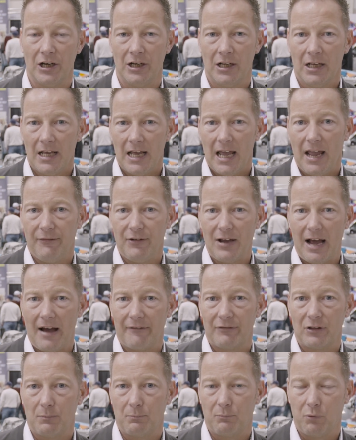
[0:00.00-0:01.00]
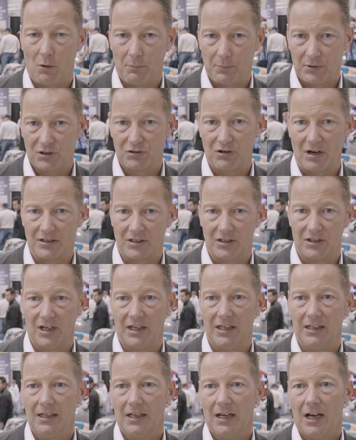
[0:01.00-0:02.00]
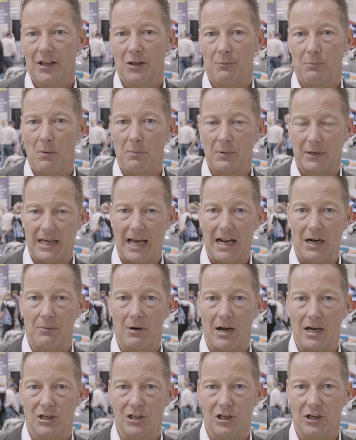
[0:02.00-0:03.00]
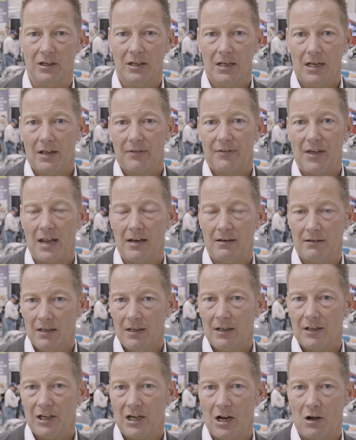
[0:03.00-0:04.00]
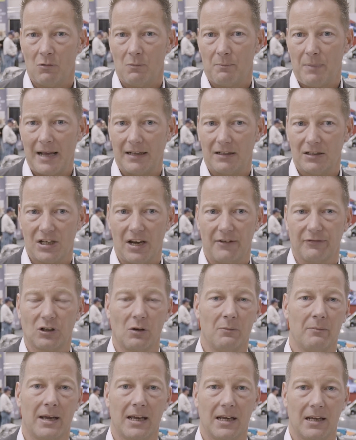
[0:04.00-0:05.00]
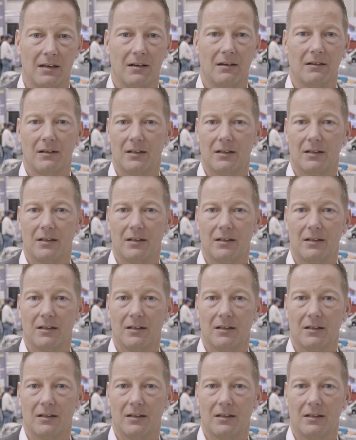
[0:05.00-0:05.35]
And if you have the proper strategy and the proper calibration, then, you know, paddle shift can be